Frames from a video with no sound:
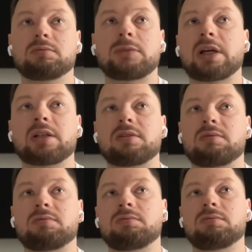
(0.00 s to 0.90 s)
that
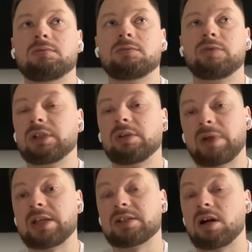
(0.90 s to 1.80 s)
really
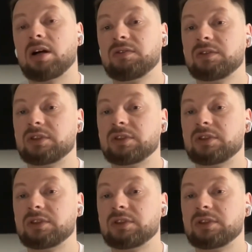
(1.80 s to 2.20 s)
pays off.